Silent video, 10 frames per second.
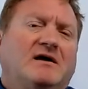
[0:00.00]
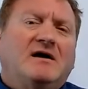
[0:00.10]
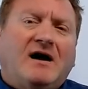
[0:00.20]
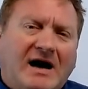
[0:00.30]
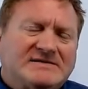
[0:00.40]

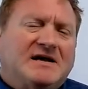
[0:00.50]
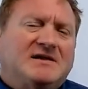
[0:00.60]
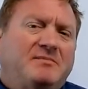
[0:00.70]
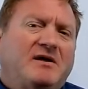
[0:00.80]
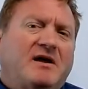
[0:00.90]
I tend to
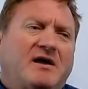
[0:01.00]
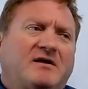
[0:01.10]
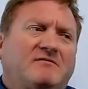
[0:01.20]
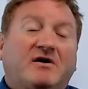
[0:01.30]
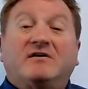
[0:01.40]
be
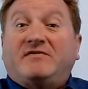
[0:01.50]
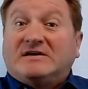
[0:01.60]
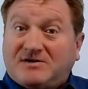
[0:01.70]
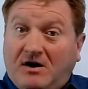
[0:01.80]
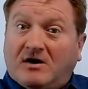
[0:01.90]
a very
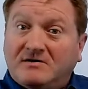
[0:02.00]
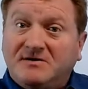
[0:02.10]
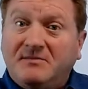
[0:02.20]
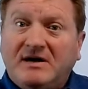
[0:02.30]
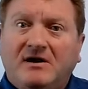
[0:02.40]
fast talker, as you
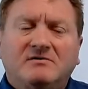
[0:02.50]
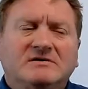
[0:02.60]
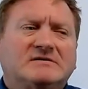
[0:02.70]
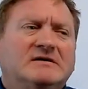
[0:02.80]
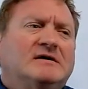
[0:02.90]
might
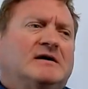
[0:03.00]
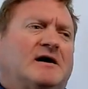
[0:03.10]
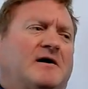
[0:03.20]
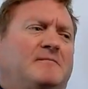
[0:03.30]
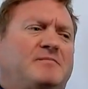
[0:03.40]
notice.
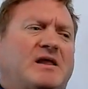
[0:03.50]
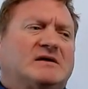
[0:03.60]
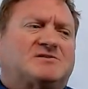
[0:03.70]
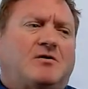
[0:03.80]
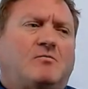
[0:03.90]
And
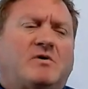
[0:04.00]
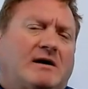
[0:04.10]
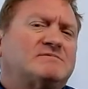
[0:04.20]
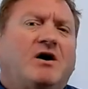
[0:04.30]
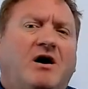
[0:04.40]
so when
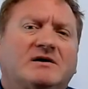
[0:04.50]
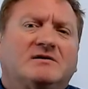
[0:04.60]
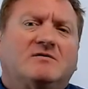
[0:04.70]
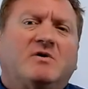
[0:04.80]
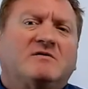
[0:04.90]
I'm talking to
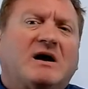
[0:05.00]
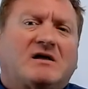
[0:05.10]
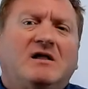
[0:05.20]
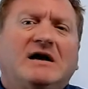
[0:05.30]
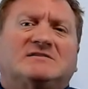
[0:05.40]
one of my
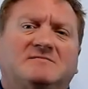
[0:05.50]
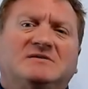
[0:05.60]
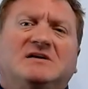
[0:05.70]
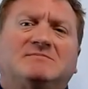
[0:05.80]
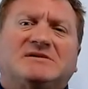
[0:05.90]
clients from the
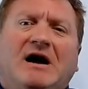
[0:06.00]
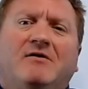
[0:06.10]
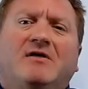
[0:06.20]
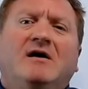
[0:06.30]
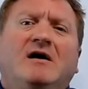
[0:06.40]
deep
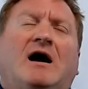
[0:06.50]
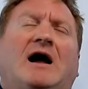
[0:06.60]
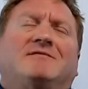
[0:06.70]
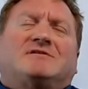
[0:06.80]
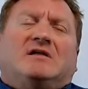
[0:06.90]
south, I
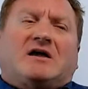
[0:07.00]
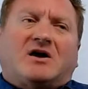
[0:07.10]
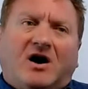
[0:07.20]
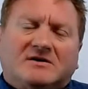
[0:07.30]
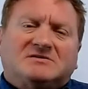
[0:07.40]
have to like
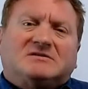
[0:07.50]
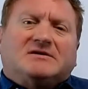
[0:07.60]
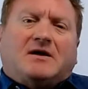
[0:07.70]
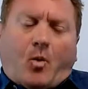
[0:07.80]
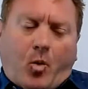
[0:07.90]

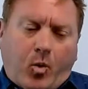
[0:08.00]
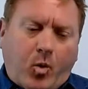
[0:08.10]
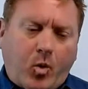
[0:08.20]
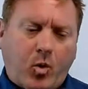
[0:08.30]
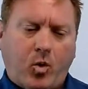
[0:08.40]
consciously
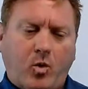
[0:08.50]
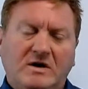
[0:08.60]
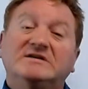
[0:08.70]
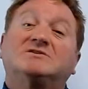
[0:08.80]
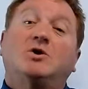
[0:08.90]

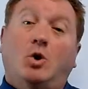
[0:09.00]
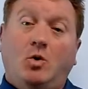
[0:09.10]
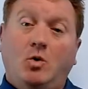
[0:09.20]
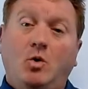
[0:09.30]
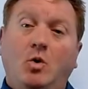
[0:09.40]

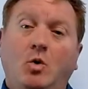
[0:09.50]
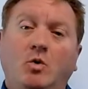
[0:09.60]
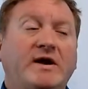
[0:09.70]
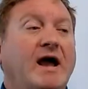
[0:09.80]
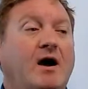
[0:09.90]
slow
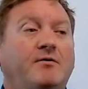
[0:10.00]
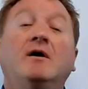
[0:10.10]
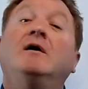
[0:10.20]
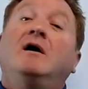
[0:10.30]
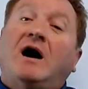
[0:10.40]
down.
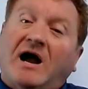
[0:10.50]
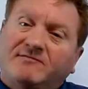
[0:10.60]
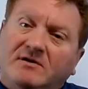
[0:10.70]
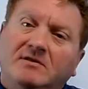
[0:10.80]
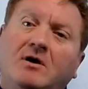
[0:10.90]
I have
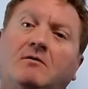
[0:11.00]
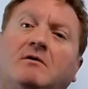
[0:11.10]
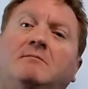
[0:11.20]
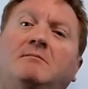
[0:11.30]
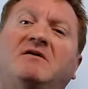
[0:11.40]
to
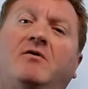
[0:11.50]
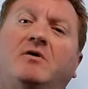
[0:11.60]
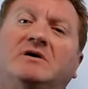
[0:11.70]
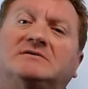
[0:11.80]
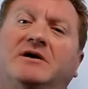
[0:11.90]
lower my
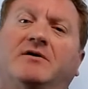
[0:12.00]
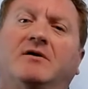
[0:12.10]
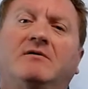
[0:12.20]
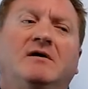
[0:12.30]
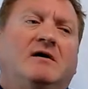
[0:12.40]
voice, you
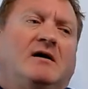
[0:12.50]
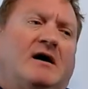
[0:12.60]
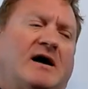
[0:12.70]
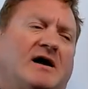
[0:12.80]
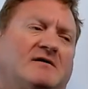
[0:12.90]
know.
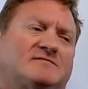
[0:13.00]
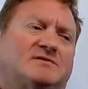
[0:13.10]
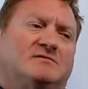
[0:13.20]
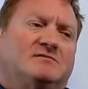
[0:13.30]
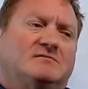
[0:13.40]
I have
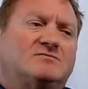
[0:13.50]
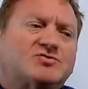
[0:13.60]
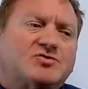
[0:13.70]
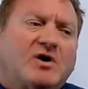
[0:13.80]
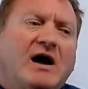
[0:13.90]
to
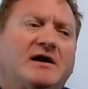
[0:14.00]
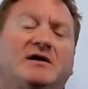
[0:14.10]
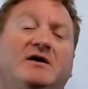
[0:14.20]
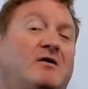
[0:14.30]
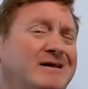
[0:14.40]
try to,
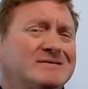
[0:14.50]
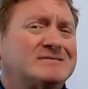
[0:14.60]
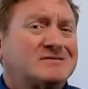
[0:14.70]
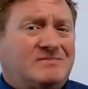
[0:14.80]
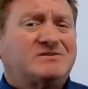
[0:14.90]
you know, and
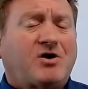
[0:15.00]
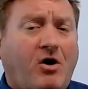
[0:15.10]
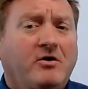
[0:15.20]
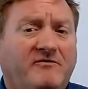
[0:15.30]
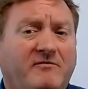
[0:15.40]
it's
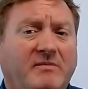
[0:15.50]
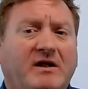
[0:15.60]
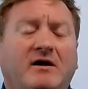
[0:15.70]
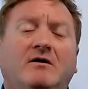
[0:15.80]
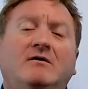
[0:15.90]
hard for me,
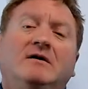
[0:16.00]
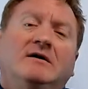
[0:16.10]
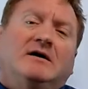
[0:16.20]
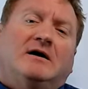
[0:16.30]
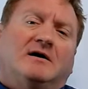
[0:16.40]
you
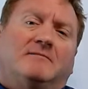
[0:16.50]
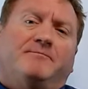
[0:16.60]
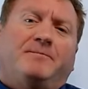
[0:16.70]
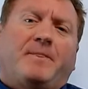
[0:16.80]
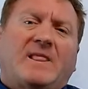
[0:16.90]

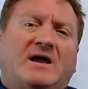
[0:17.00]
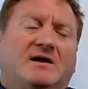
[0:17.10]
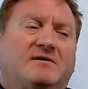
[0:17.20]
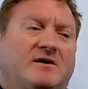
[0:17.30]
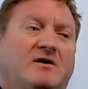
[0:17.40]

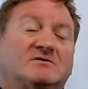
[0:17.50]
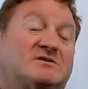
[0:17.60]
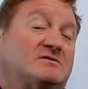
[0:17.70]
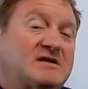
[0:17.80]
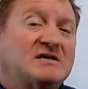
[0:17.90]
know.
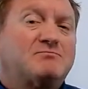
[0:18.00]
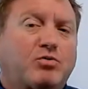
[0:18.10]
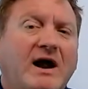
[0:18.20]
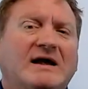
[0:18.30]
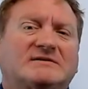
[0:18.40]
So it takes
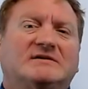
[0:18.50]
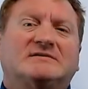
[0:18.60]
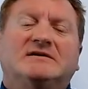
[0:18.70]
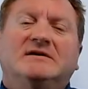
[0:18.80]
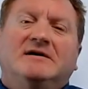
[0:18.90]

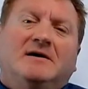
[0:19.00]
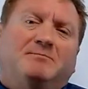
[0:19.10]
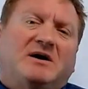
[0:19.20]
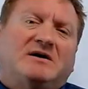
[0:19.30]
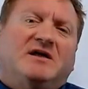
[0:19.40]
practice.
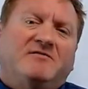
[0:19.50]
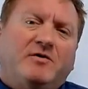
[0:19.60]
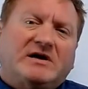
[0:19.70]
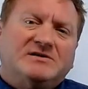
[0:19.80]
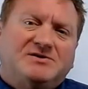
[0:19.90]
But if
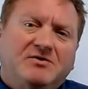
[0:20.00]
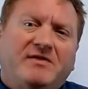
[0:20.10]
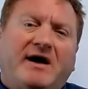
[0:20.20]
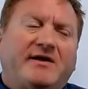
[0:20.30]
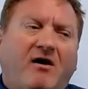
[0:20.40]
we can do
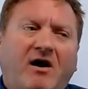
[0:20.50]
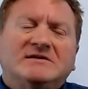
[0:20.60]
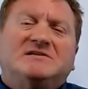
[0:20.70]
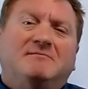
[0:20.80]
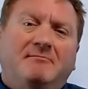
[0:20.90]
that on
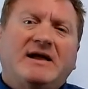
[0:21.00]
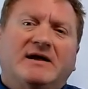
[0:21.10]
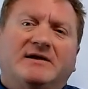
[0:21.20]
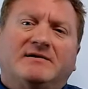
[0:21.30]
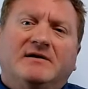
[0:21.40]

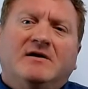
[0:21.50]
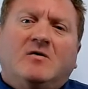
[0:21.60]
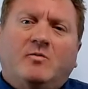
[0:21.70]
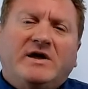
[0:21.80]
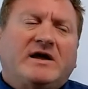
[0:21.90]
demand,
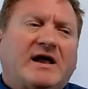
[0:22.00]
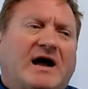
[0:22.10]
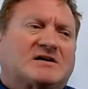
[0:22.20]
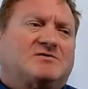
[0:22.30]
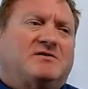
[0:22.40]
we can
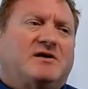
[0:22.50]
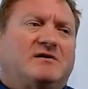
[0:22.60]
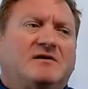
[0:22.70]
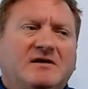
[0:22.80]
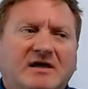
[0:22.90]

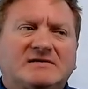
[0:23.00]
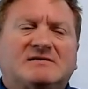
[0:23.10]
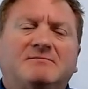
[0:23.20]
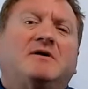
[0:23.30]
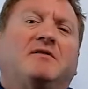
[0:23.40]
actually get
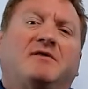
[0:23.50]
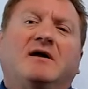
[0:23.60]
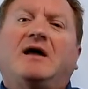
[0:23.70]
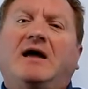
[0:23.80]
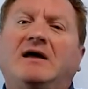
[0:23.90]
someone to
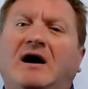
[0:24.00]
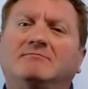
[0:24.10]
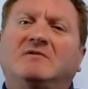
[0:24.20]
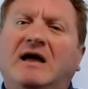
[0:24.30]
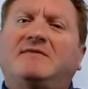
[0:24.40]
think, hey,
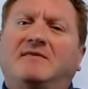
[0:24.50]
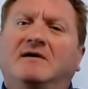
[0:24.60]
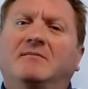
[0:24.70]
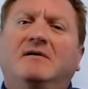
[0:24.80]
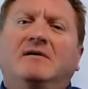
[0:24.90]
I'm like
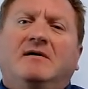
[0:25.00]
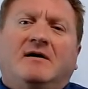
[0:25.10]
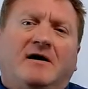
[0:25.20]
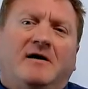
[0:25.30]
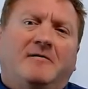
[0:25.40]
them.
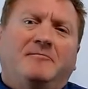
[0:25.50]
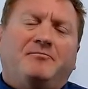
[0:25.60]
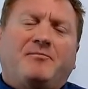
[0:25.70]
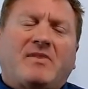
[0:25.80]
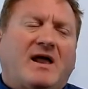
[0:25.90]

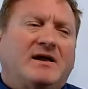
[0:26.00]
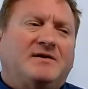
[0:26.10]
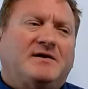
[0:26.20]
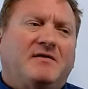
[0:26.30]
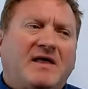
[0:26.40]

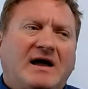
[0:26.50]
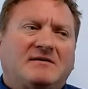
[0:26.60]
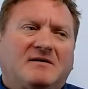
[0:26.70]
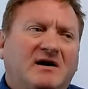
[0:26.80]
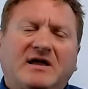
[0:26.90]

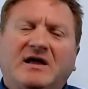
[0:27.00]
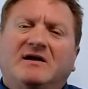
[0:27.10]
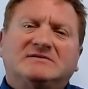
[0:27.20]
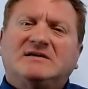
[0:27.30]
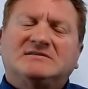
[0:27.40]
That, again,
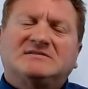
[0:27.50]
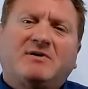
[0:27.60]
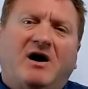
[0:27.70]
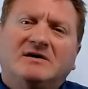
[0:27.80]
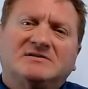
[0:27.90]
is that
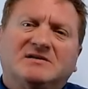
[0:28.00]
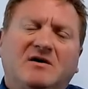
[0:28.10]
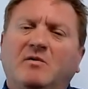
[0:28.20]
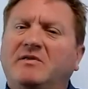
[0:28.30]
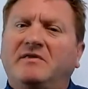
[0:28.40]
subconscious thing,
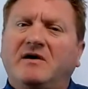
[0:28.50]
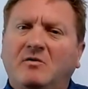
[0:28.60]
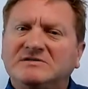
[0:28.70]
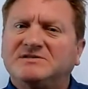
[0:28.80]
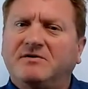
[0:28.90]
whether they
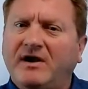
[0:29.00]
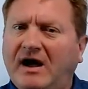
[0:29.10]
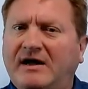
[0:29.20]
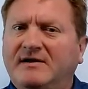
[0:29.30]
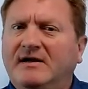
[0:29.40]
want to or
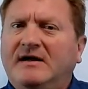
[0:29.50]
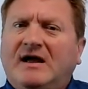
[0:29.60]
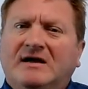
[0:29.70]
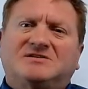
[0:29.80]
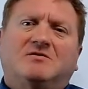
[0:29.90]
not.
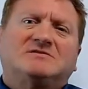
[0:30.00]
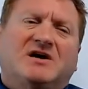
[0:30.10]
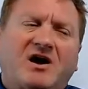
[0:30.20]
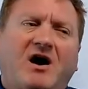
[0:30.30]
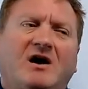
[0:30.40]
And so it's a
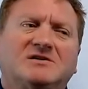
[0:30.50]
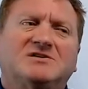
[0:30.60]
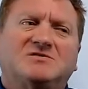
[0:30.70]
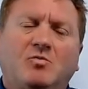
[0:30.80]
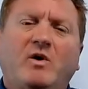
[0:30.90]

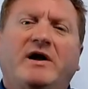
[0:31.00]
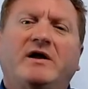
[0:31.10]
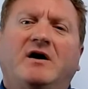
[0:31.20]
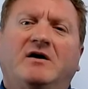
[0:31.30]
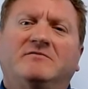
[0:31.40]
conscious way
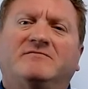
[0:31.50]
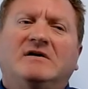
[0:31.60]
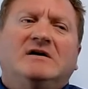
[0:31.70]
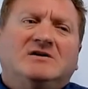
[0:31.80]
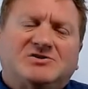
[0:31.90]
of
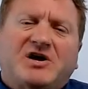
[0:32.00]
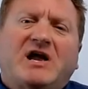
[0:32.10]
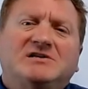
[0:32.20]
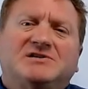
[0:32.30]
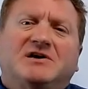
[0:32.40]

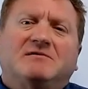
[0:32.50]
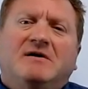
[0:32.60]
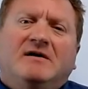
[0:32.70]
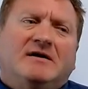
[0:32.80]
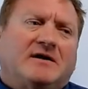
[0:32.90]
changing,
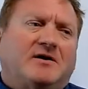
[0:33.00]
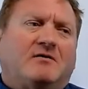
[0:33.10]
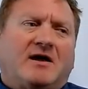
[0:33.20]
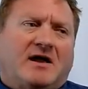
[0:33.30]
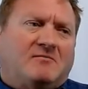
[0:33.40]
you know,
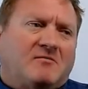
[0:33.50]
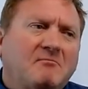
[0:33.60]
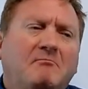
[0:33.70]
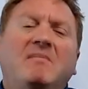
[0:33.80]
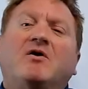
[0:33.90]
and
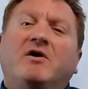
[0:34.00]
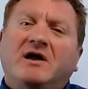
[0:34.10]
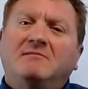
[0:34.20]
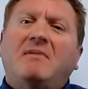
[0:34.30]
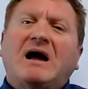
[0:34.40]
mirroring
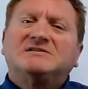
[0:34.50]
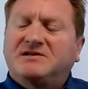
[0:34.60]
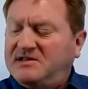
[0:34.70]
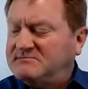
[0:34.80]
and matching them.